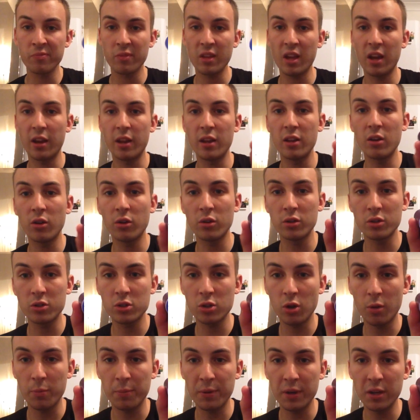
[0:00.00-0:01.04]
And then on the
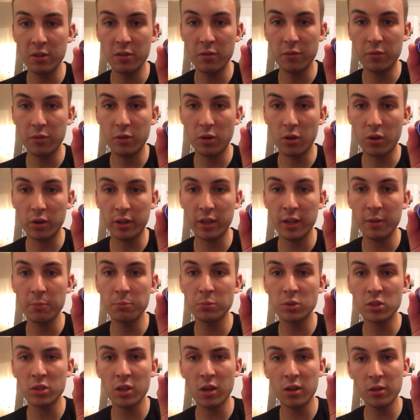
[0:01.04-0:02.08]
top here you've got
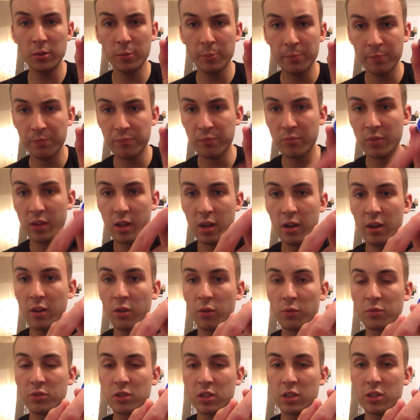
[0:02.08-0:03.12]
Kimsun, and then
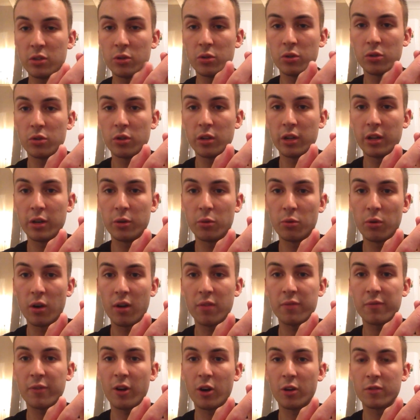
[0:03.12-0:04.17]
obviously your little
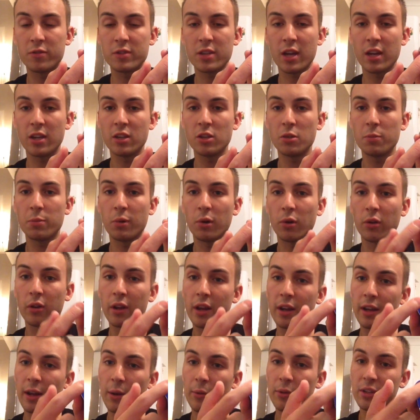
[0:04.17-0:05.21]
510 that you put on
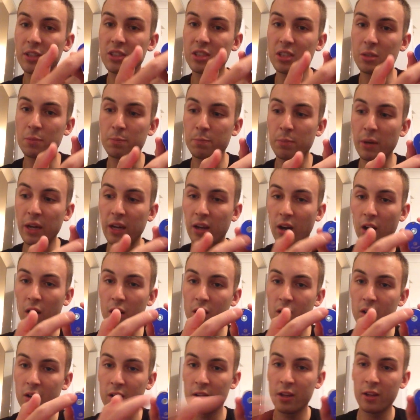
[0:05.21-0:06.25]
there. Now this is
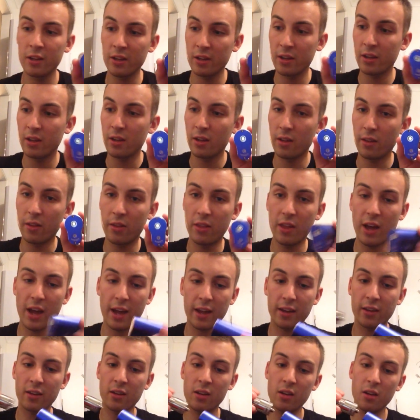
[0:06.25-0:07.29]
bigger
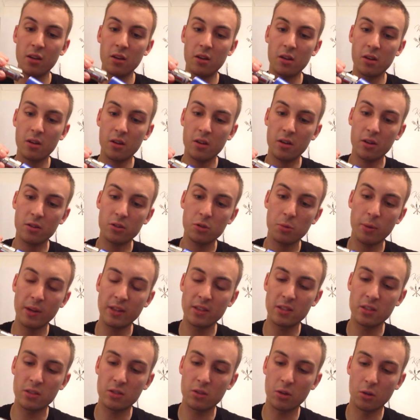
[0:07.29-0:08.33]
than
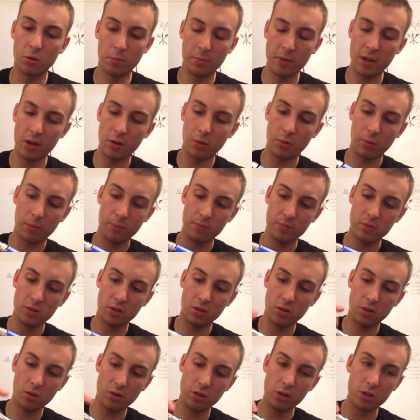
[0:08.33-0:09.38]
22mm, so
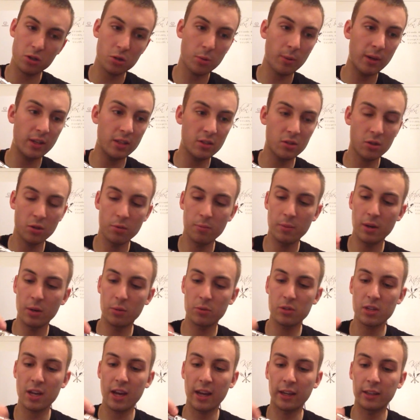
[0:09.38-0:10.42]
you've got your
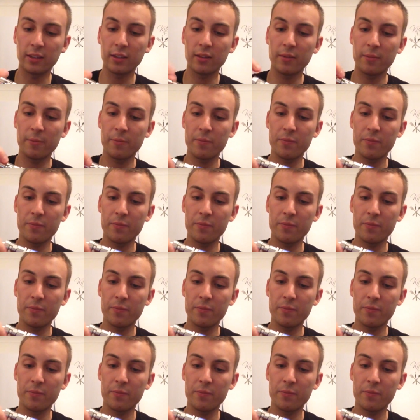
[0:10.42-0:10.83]
22mm tank,